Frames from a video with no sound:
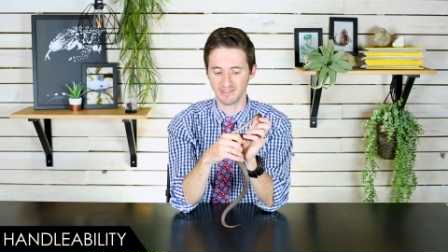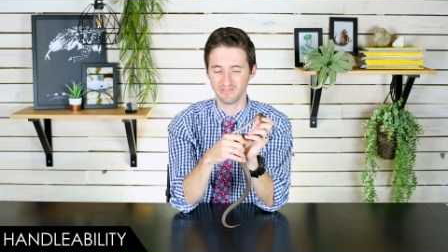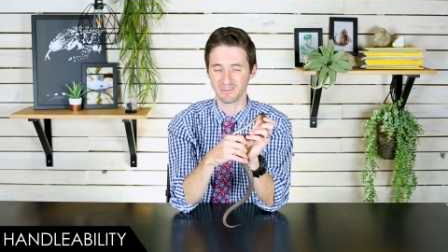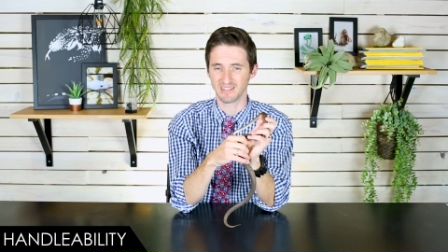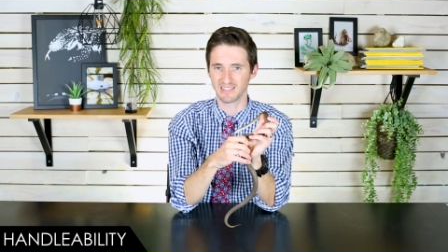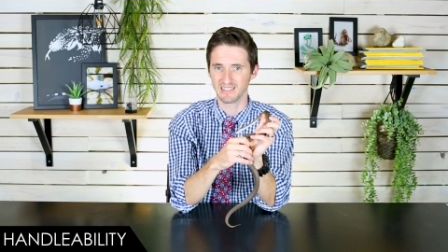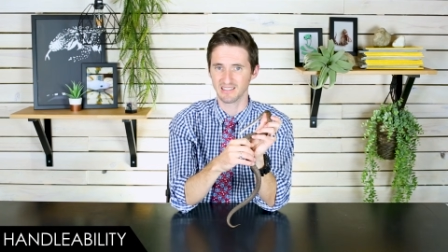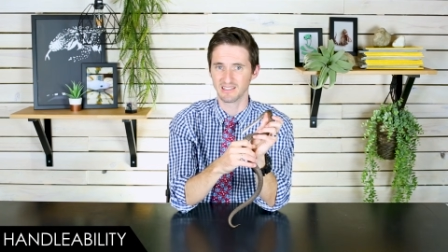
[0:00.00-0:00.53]

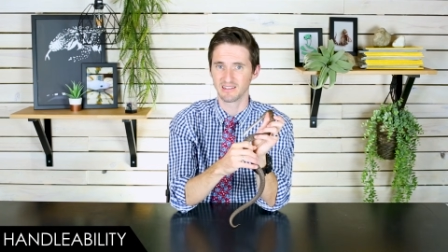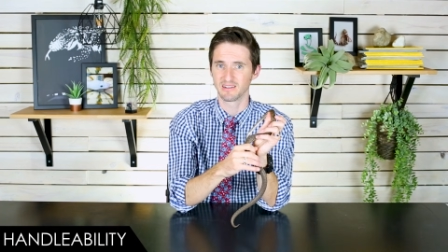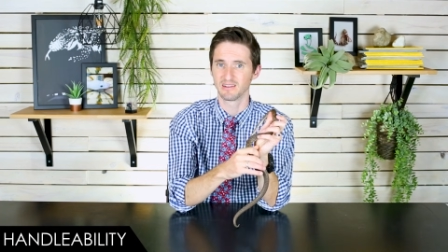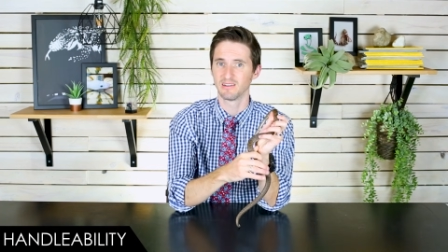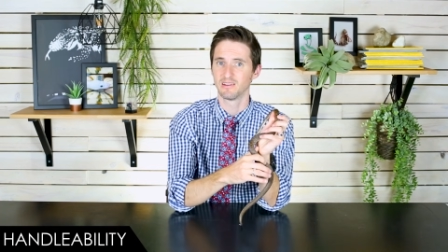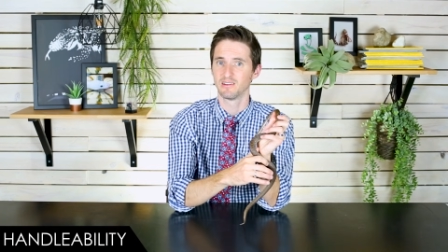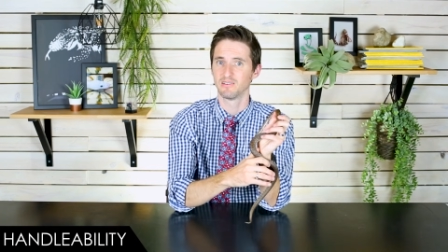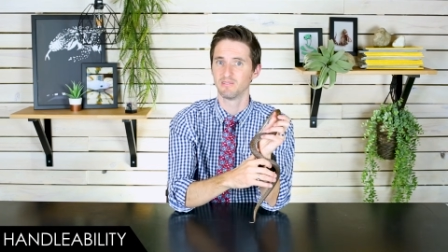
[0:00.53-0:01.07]
even kill it,
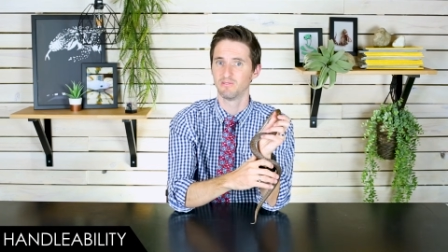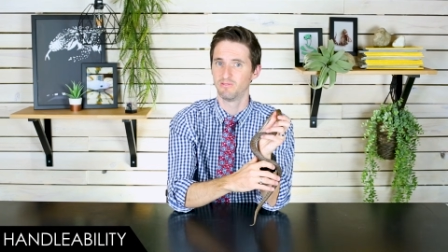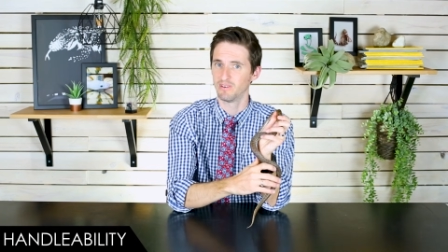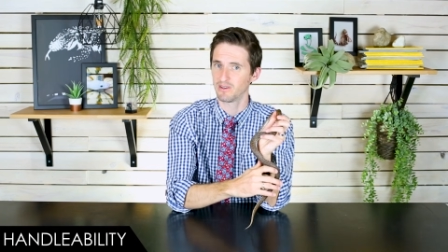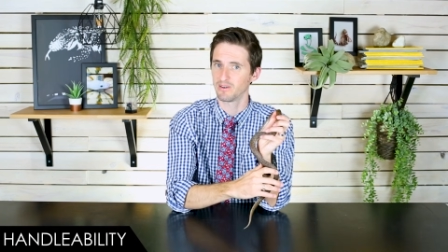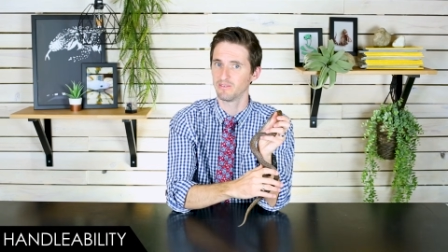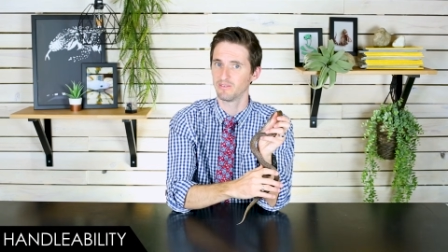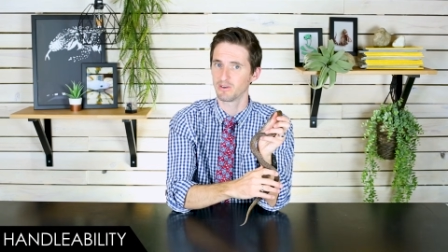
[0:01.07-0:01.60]

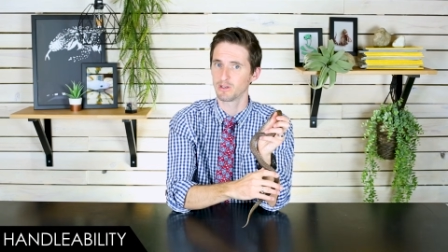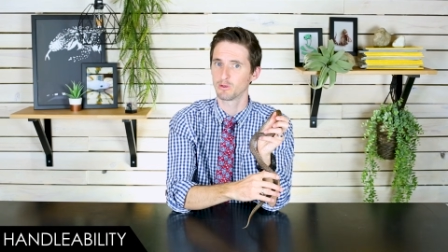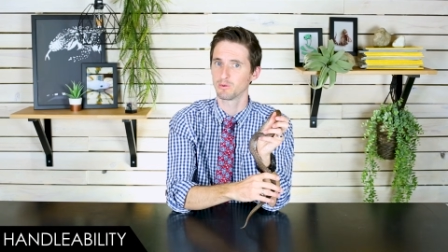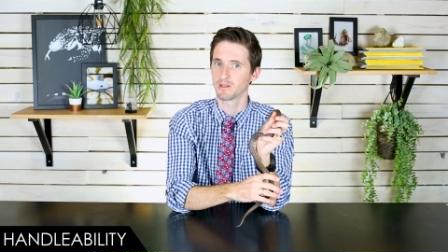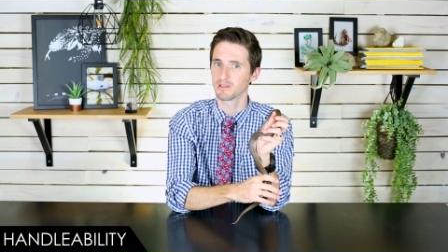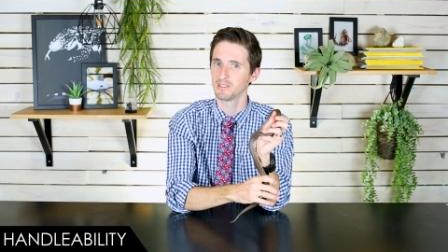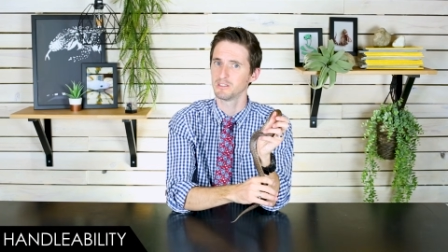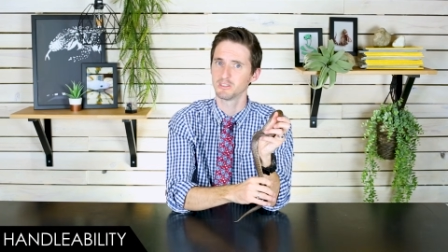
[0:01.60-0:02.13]
very, very
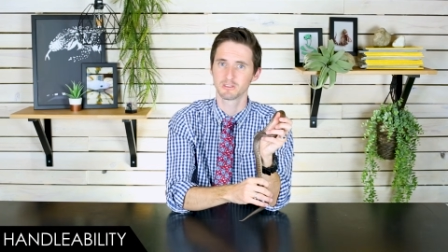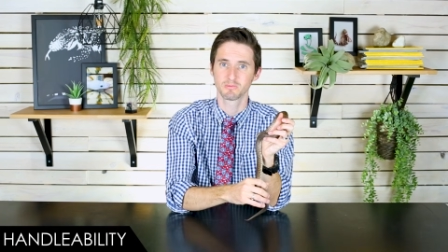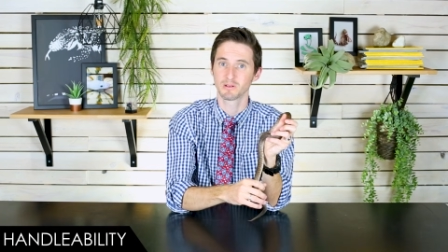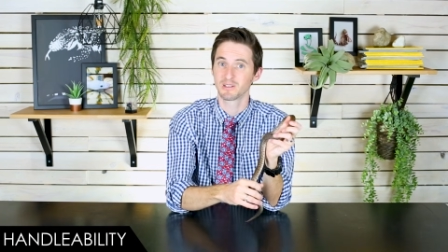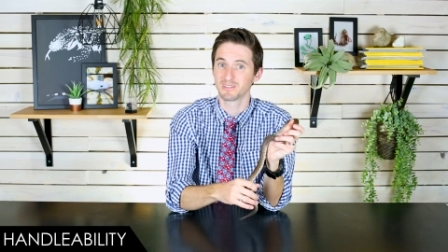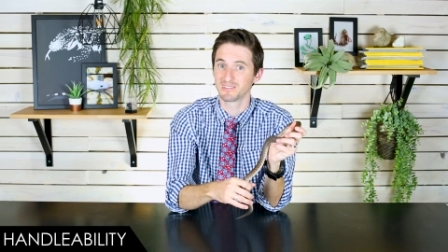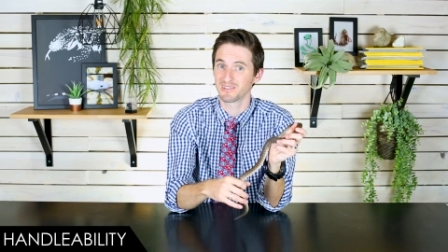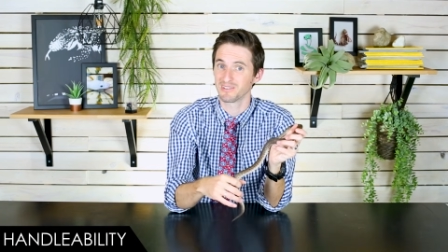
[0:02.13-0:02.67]
quickly just
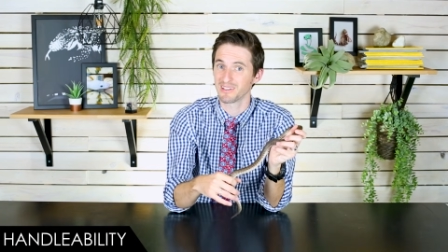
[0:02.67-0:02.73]
because they're